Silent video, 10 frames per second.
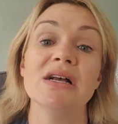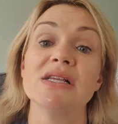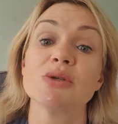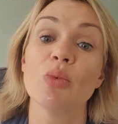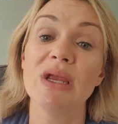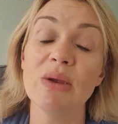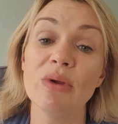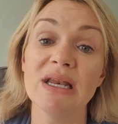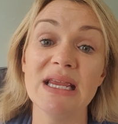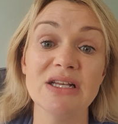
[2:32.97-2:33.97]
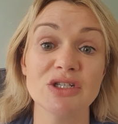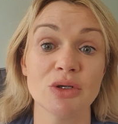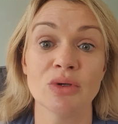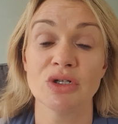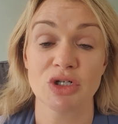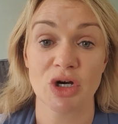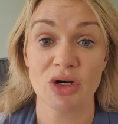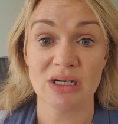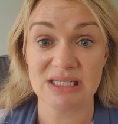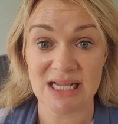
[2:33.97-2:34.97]
So we will need to do an
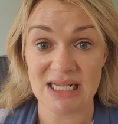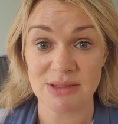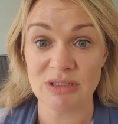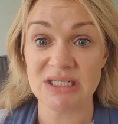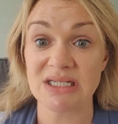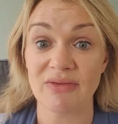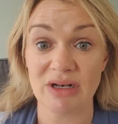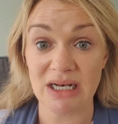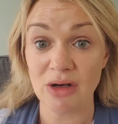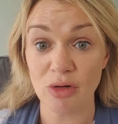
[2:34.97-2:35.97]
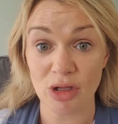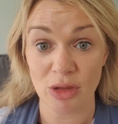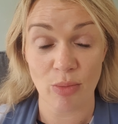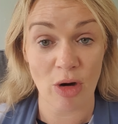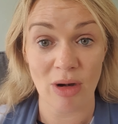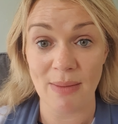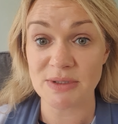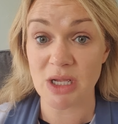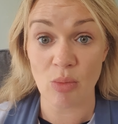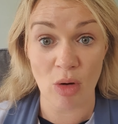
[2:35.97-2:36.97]
internal assessment to have a little look at the
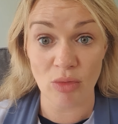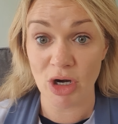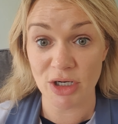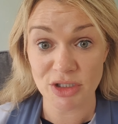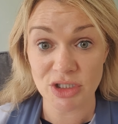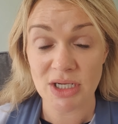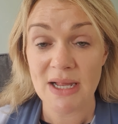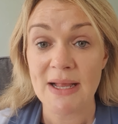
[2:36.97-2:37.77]
prolapse. It won't hurt.